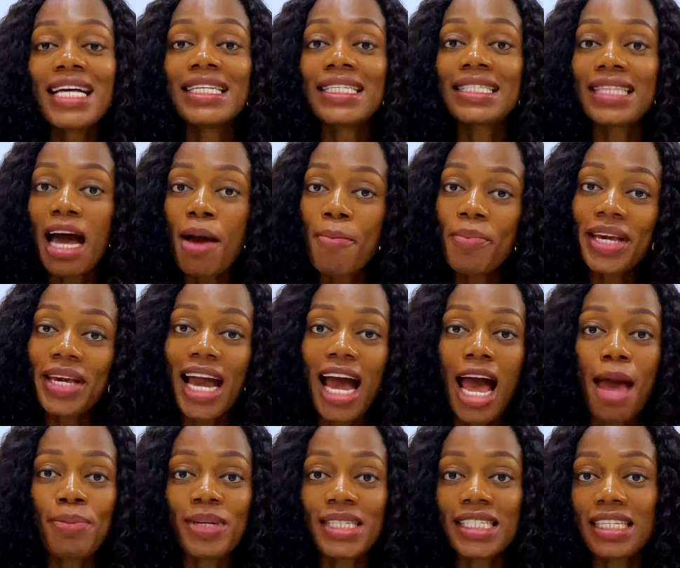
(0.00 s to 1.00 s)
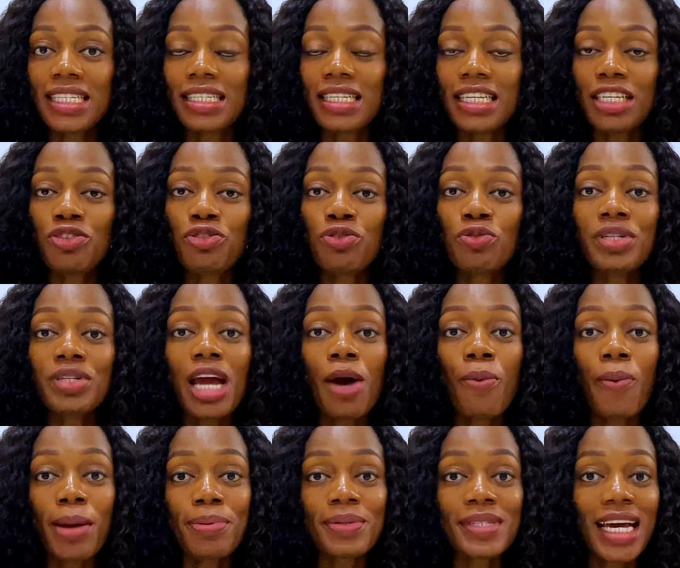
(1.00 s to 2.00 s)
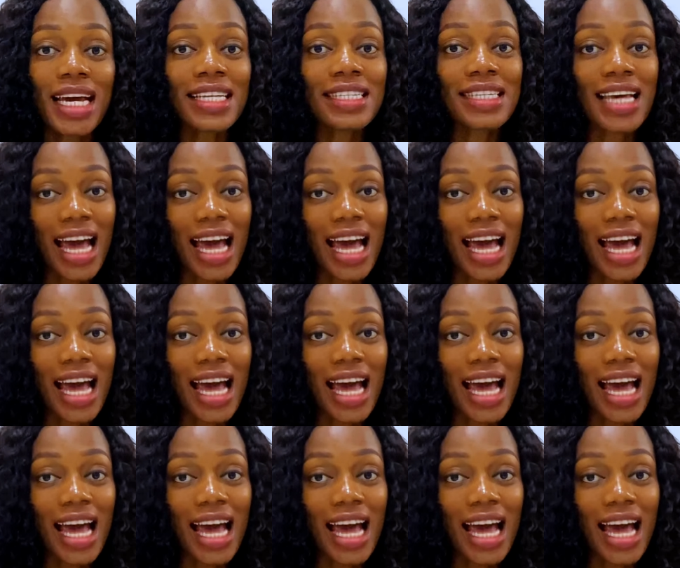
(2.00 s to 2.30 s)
Stanbic IPTC through their website